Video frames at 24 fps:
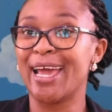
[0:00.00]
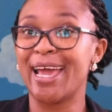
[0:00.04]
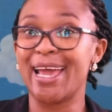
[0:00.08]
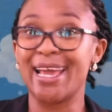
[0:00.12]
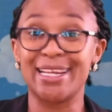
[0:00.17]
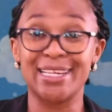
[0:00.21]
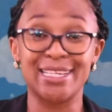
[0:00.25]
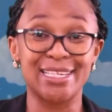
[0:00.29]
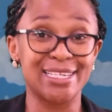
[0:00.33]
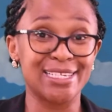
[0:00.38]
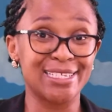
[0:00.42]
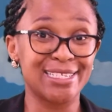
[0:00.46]

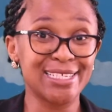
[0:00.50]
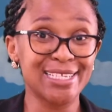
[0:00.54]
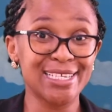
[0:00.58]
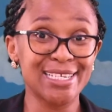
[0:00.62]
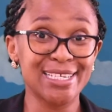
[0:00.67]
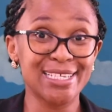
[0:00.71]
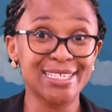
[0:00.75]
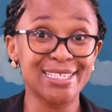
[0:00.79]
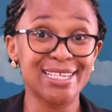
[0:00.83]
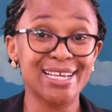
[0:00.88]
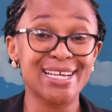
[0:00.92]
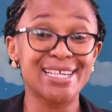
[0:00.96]
And
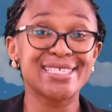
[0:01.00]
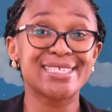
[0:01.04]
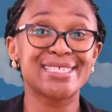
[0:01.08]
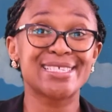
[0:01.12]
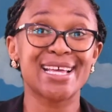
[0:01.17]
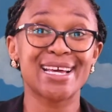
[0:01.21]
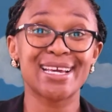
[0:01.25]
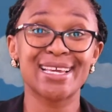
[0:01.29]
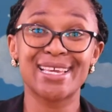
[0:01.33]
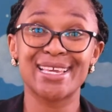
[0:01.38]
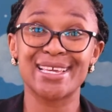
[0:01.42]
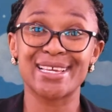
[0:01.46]
indeed,
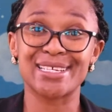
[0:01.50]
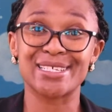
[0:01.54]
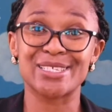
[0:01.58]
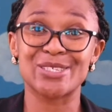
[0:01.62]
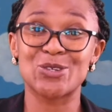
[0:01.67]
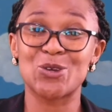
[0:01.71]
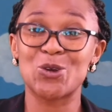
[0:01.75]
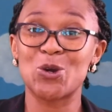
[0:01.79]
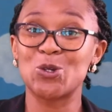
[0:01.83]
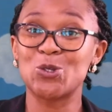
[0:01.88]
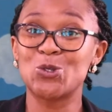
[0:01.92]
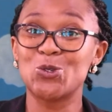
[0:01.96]
Zacchaeus
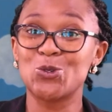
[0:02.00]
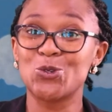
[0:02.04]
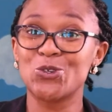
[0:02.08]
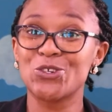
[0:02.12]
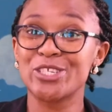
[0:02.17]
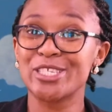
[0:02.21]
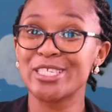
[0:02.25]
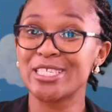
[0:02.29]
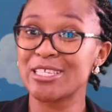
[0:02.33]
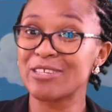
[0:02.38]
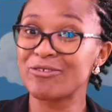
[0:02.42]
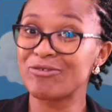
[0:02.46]
got to
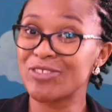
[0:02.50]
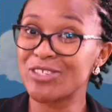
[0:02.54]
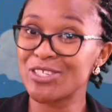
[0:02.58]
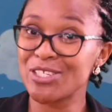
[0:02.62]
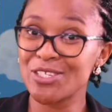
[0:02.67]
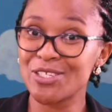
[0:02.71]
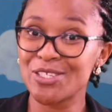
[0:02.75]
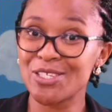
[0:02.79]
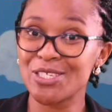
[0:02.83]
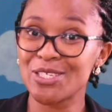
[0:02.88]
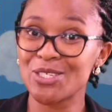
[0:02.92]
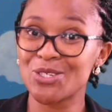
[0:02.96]
receive
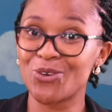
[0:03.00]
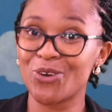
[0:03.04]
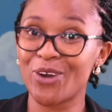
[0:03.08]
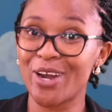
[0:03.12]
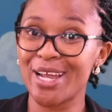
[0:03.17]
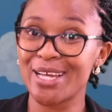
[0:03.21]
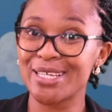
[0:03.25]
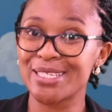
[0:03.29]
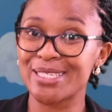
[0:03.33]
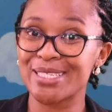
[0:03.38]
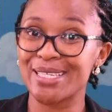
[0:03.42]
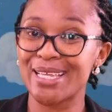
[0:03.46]
Jesus
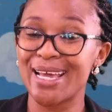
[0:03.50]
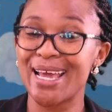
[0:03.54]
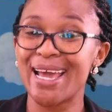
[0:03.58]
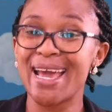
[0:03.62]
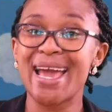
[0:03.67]
Christ.